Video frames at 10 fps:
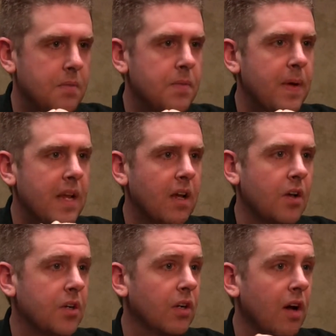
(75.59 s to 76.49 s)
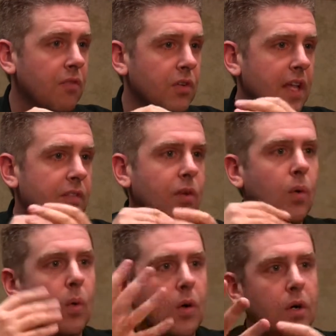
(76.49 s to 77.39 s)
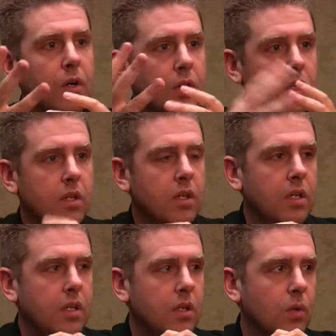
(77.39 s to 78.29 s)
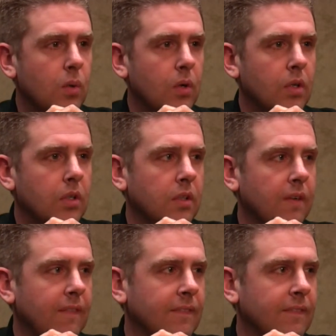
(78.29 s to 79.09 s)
depending on your comfort level or your